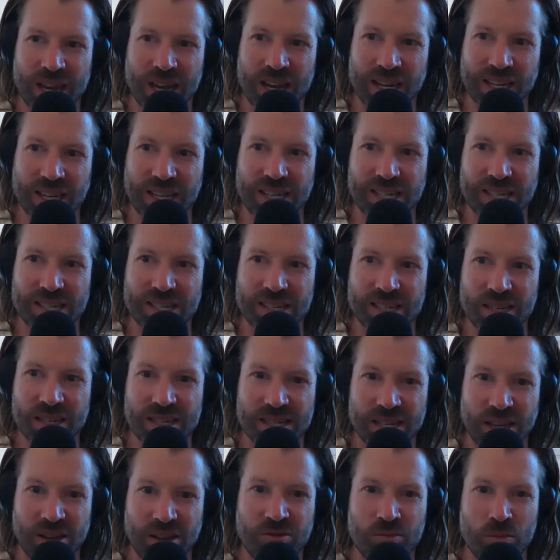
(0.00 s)
I guess
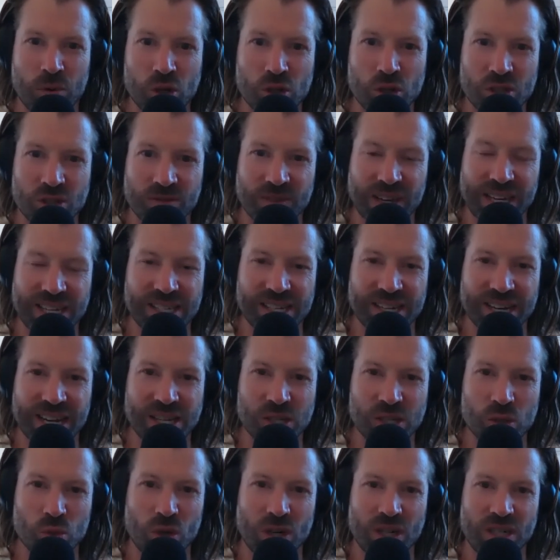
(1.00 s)
self motivated
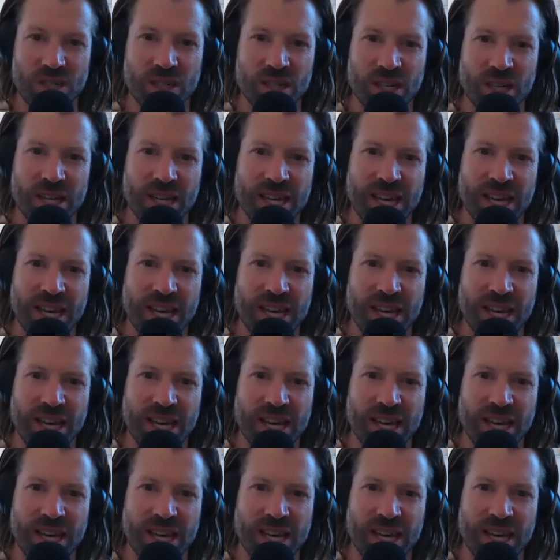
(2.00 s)
as well